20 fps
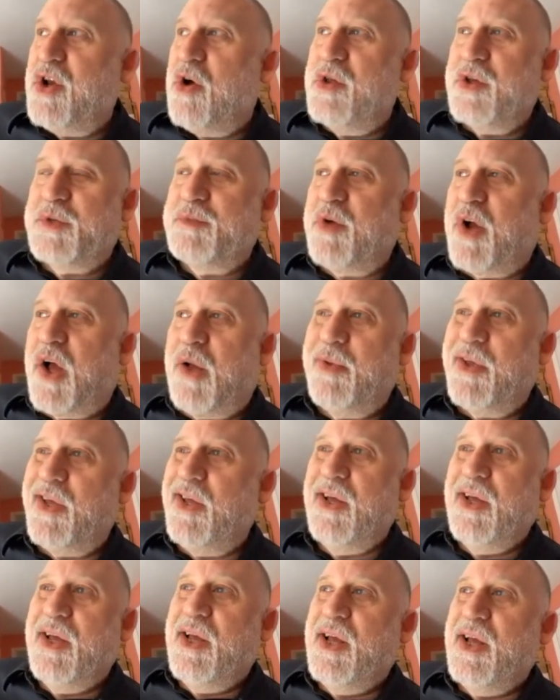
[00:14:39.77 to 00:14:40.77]
There's
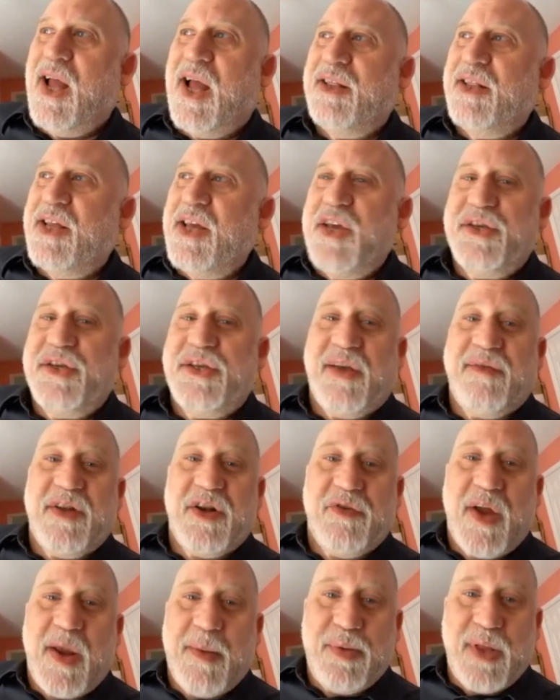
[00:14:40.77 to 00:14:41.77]
probably at least 7
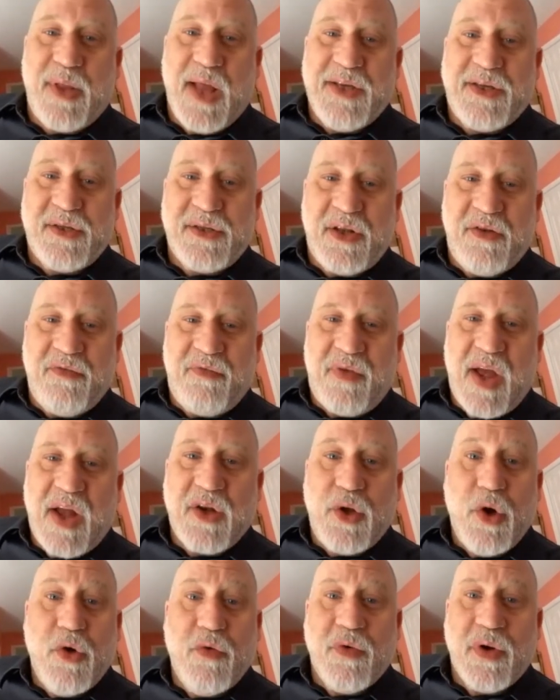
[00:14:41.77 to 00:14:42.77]
or 8 places in
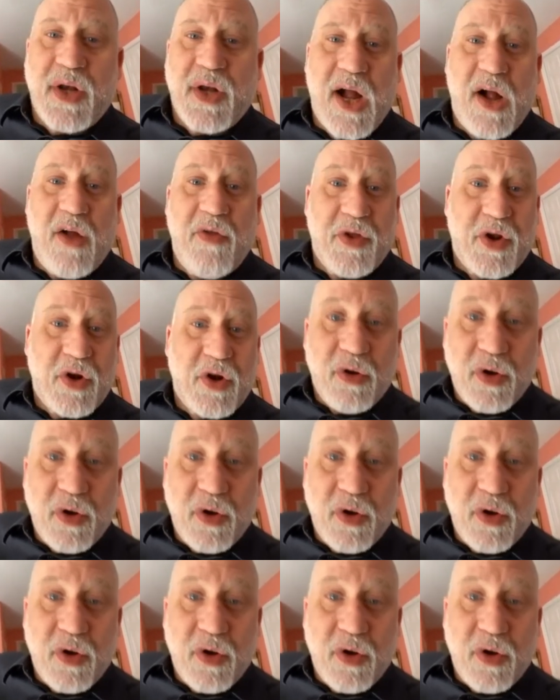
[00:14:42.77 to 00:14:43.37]
Vancouver now that are